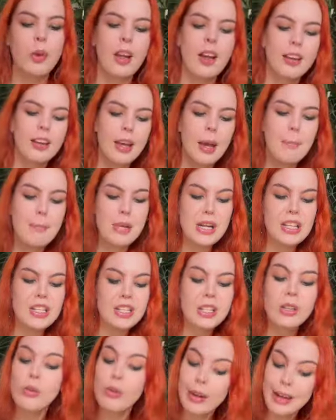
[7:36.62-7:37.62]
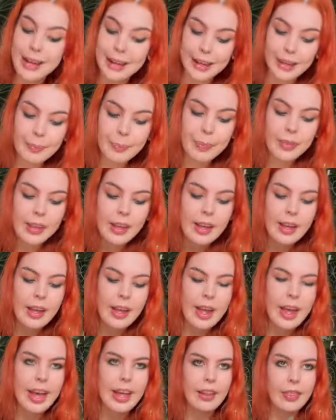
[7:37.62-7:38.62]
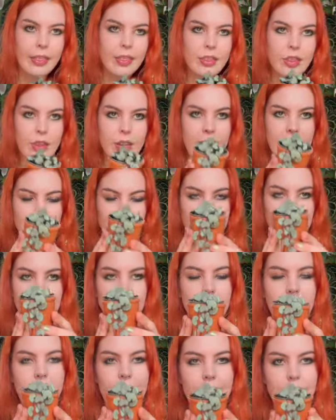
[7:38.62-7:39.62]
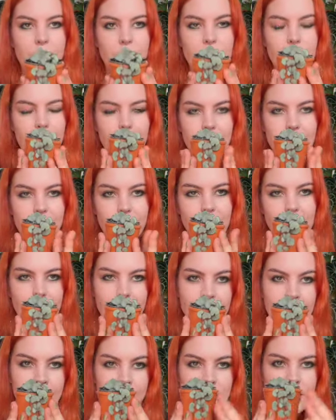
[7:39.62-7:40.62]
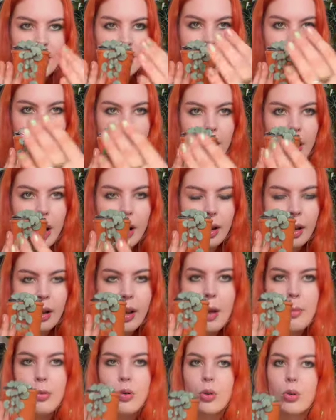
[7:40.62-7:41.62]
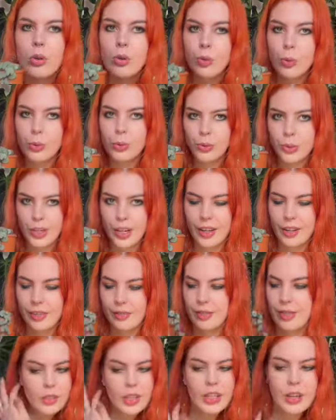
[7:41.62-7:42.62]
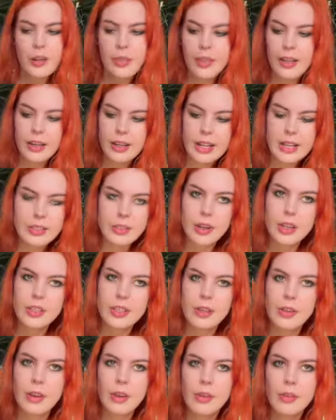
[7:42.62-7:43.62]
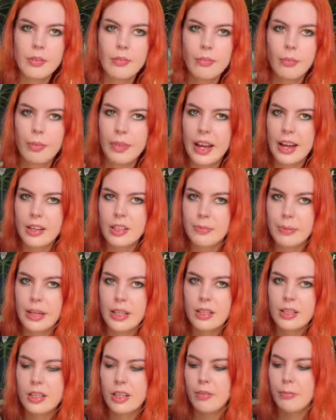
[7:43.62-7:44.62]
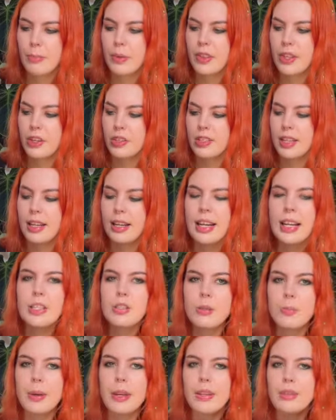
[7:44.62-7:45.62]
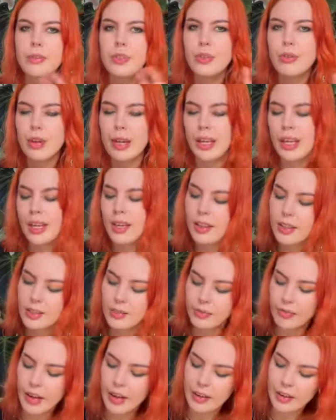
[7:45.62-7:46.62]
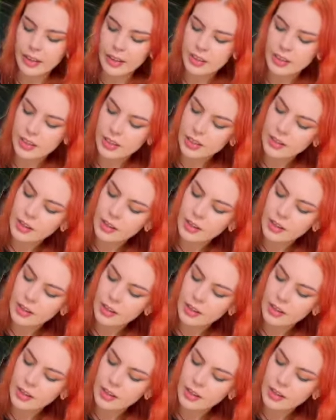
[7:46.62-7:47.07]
like a minty green and the actual and the tops of the leaves are a lot more cool toned. I don't think these guys are that expensive but they're just a little bit trickier to find